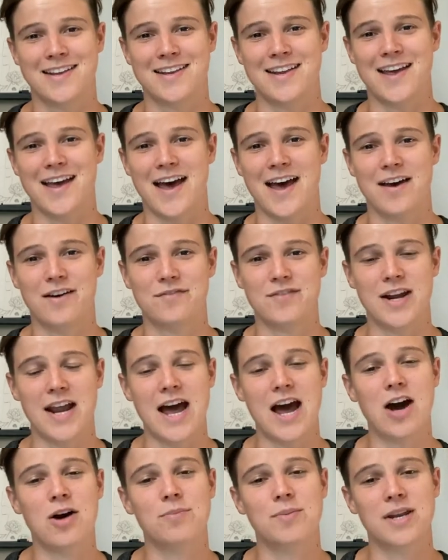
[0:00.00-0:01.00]
have
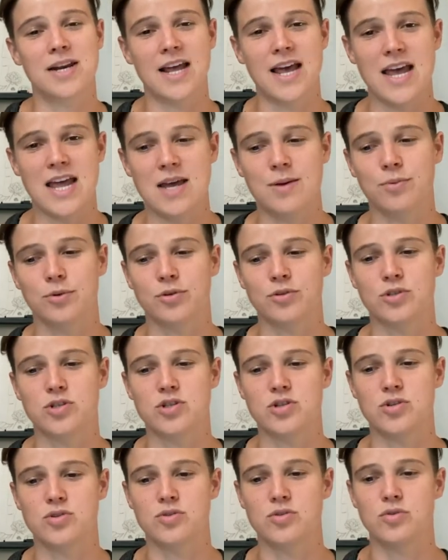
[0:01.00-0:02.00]
now been able
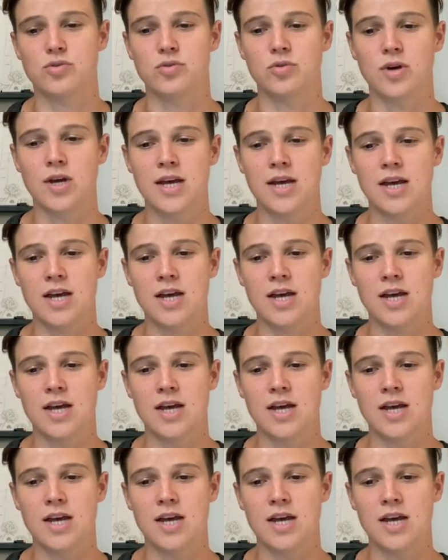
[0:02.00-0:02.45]
to